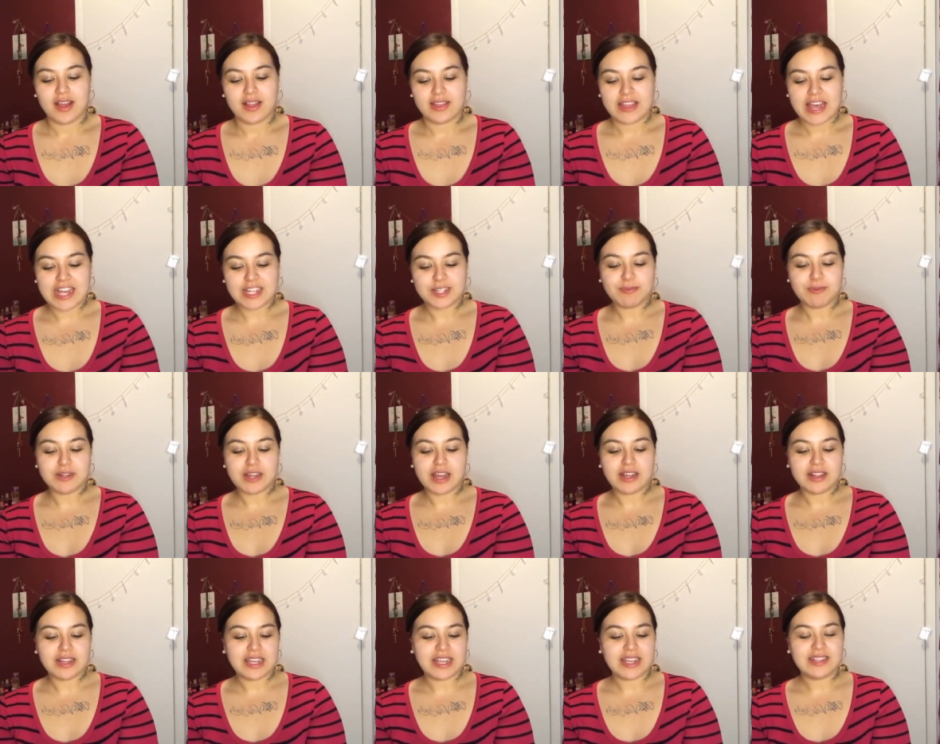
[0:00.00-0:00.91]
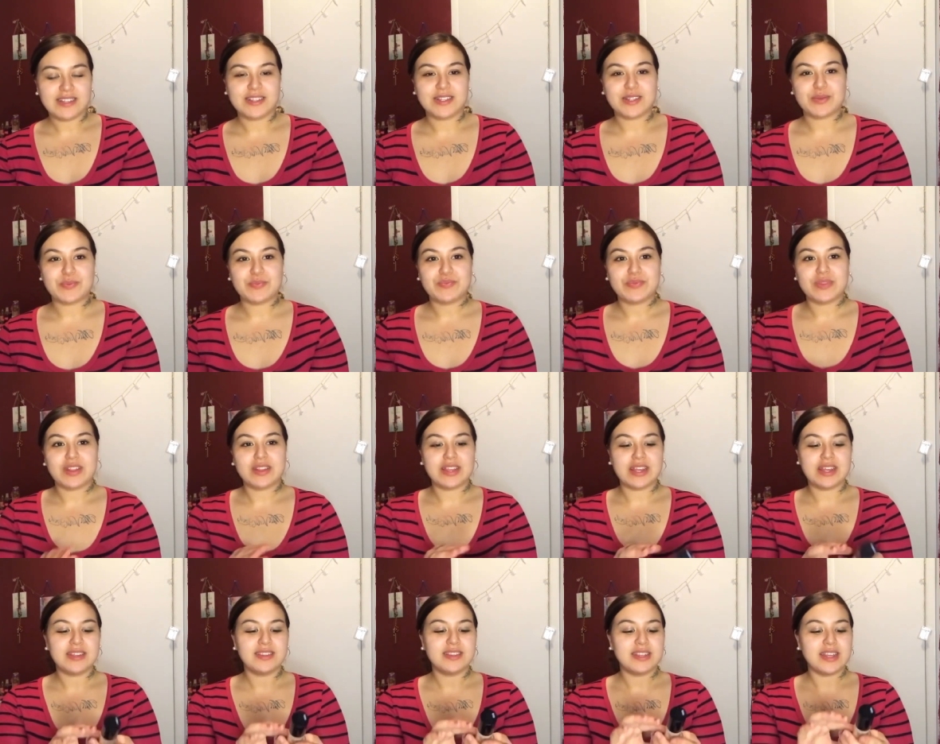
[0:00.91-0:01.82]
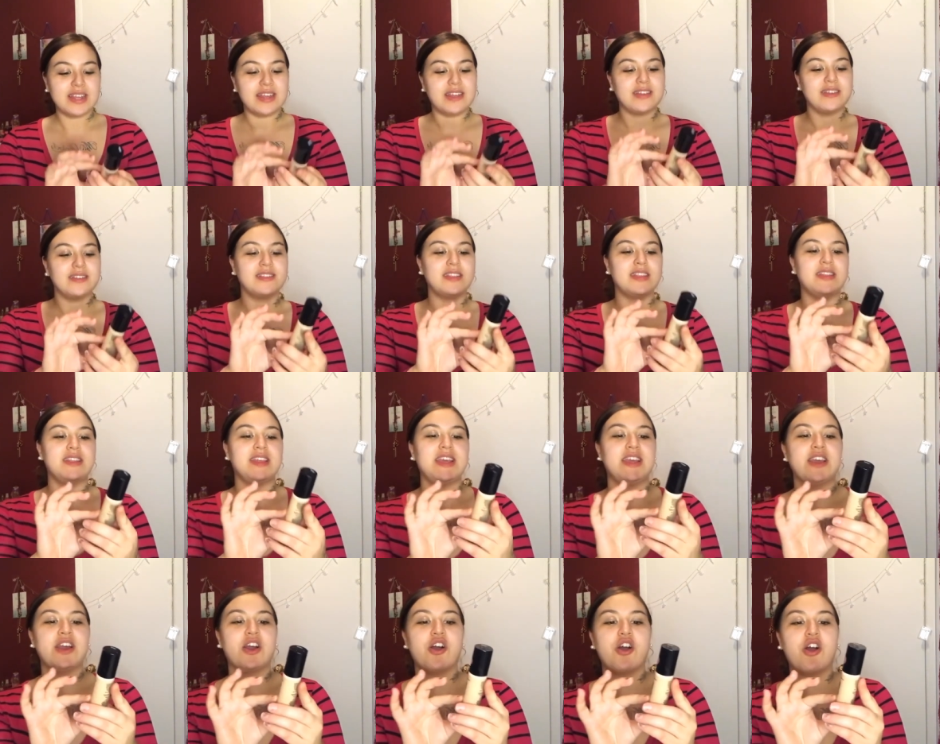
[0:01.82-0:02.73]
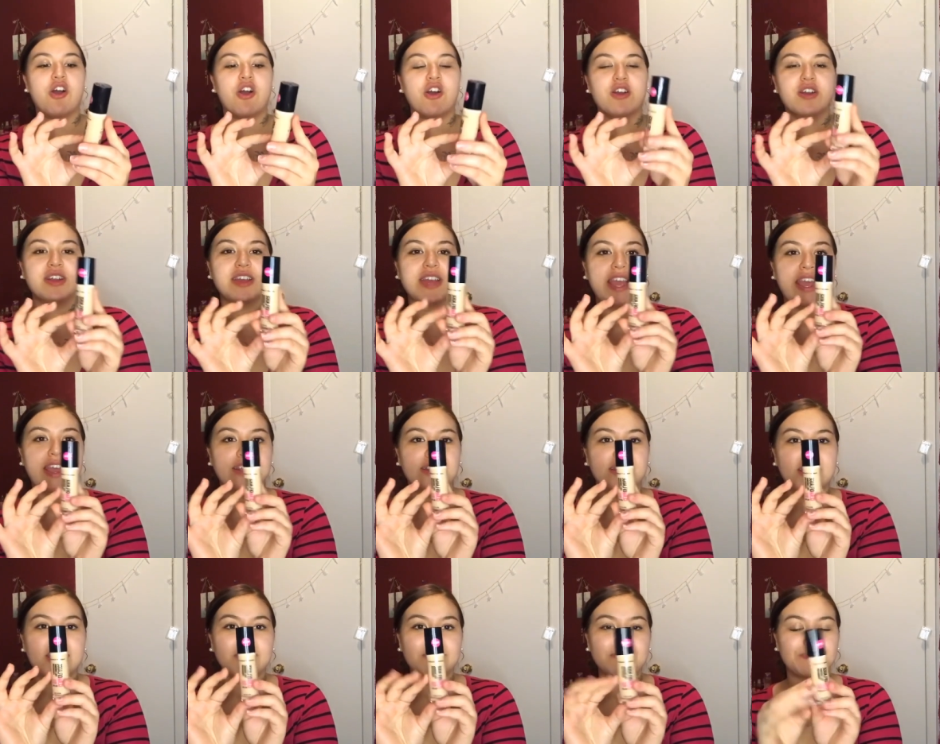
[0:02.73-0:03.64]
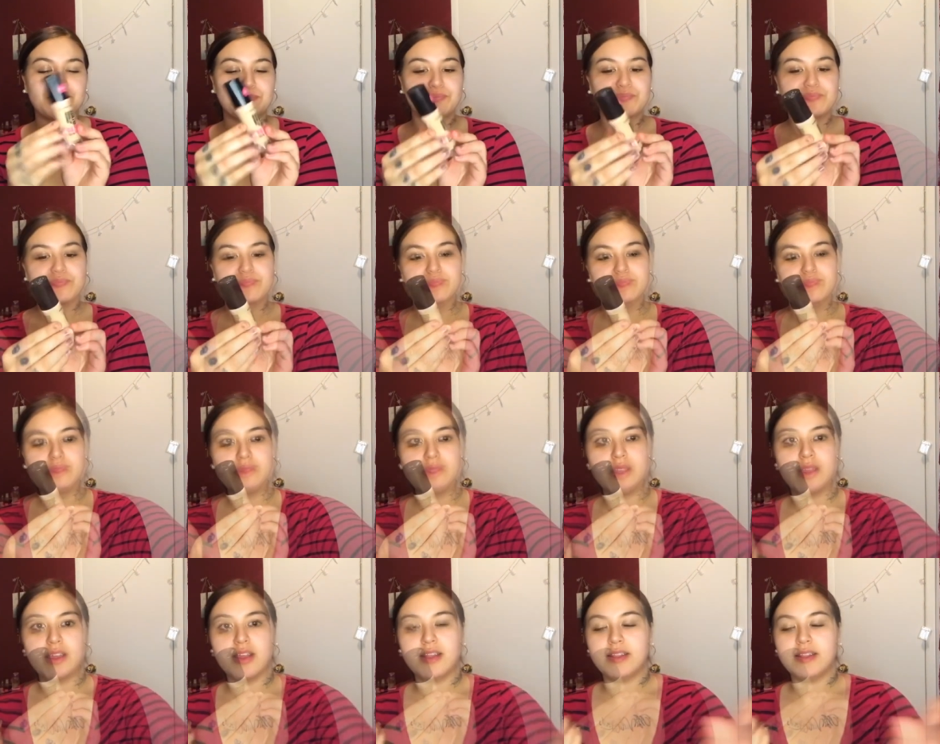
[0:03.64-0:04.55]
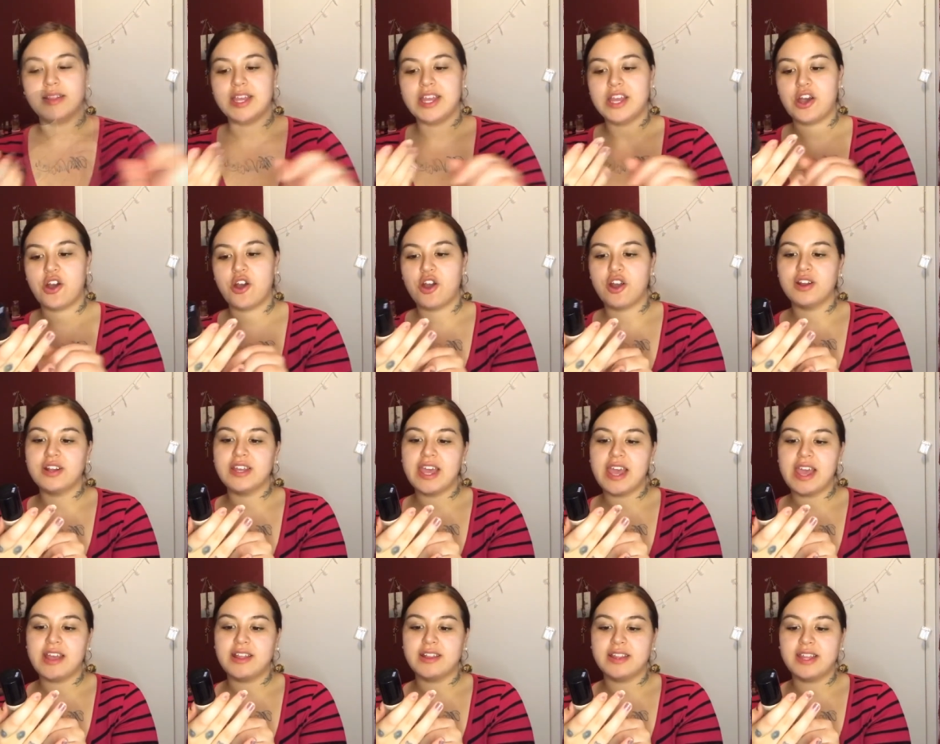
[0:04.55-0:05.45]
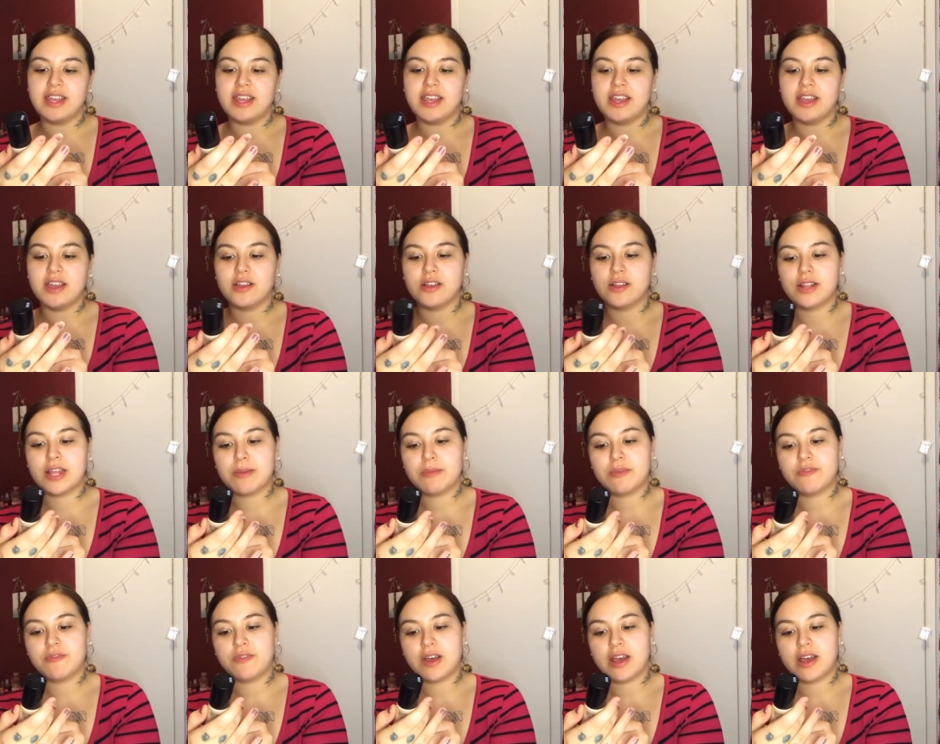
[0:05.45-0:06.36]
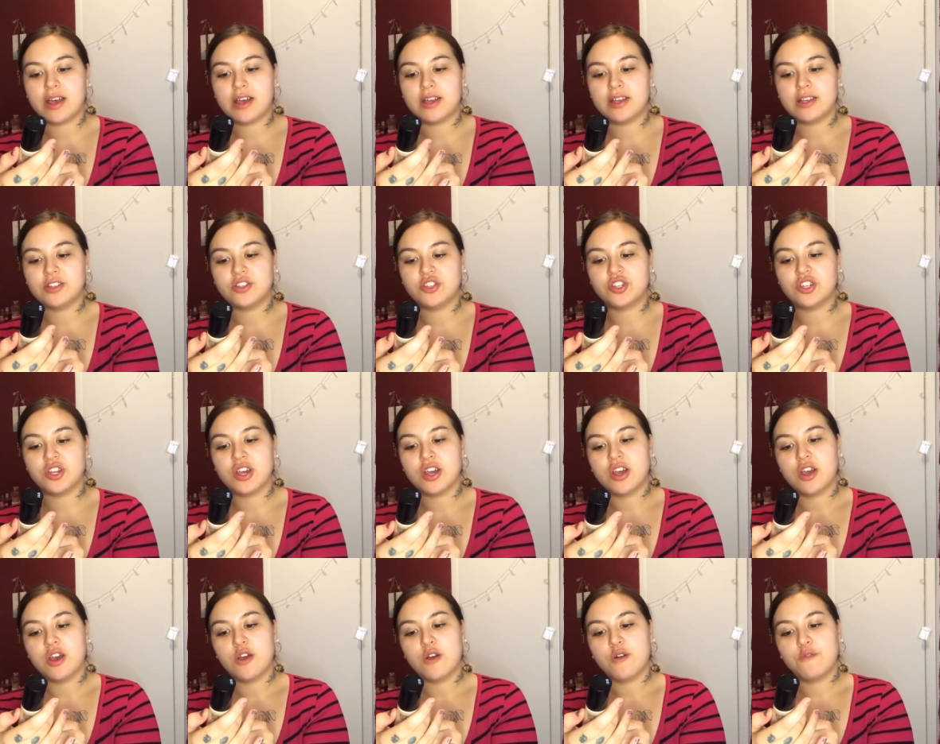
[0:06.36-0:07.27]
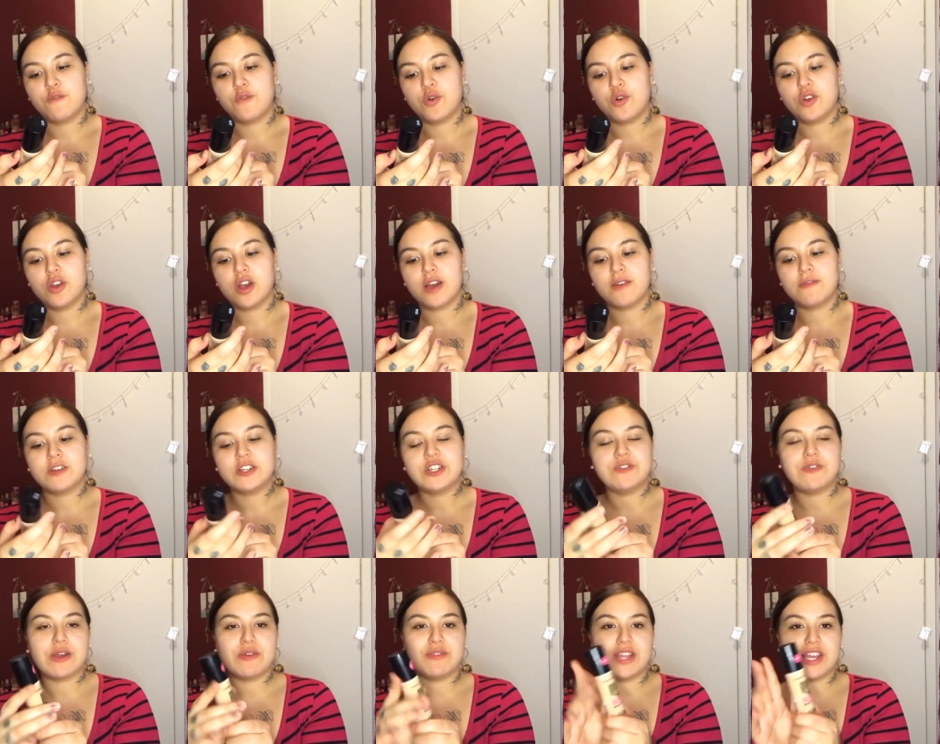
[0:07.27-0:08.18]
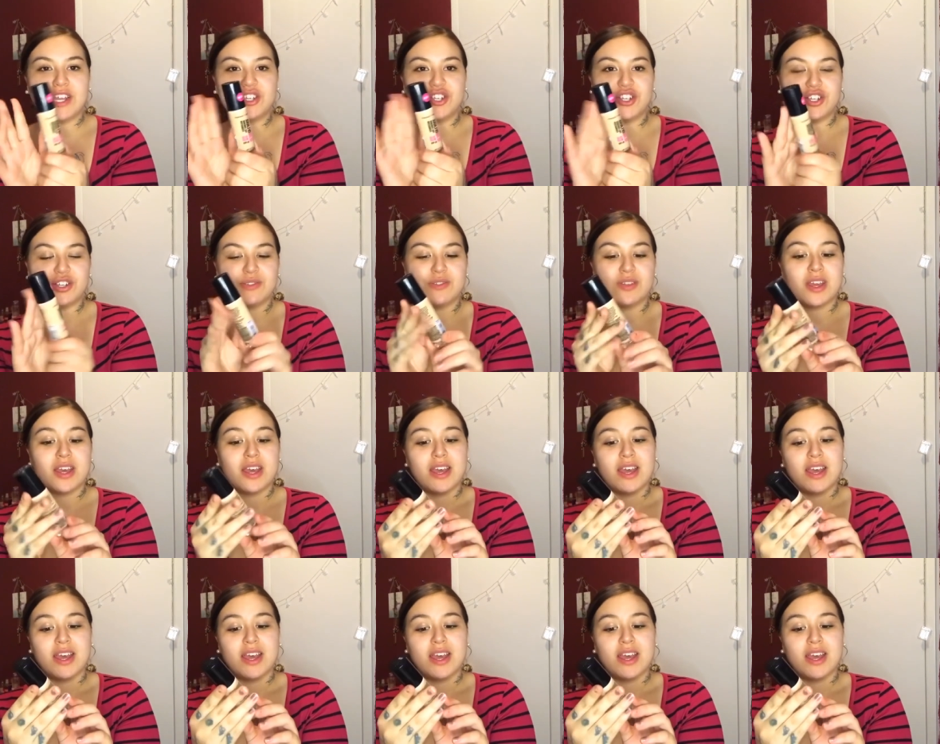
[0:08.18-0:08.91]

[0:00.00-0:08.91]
Last but not least, this is the Hard Candy. The Hard Candy Glamifage Full Coverage Foundation